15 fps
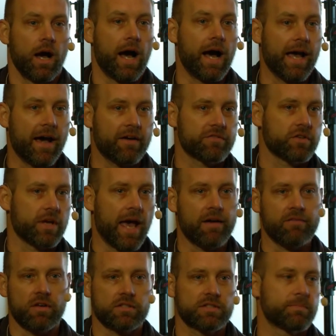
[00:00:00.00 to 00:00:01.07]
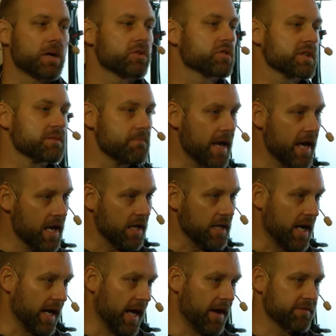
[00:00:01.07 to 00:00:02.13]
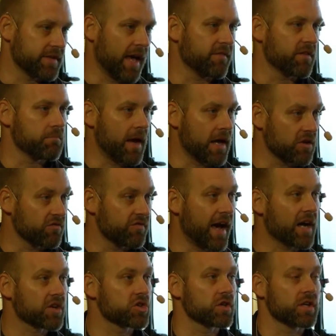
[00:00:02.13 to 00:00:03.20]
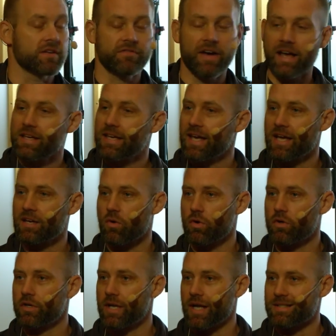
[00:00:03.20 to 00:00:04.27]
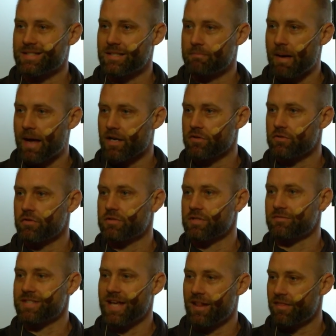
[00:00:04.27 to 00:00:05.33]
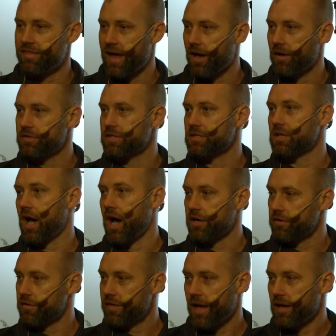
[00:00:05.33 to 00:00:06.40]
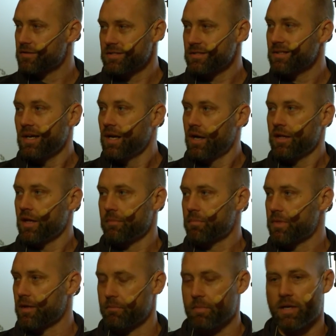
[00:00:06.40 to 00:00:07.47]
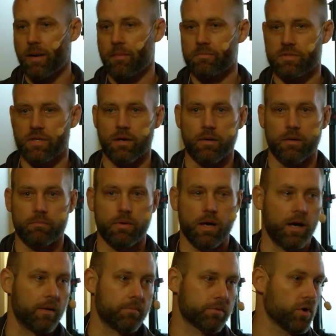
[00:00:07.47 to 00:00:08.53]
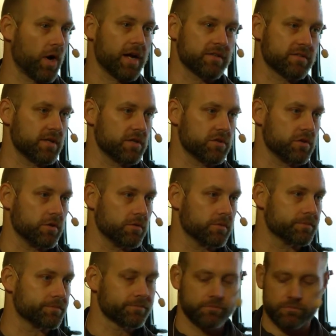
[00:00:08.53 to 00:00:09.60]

I have to have it specially made. I have to have it manufactured. And if I can't order it at magnitudes of 10,000, 100,000, it becomes a price issue.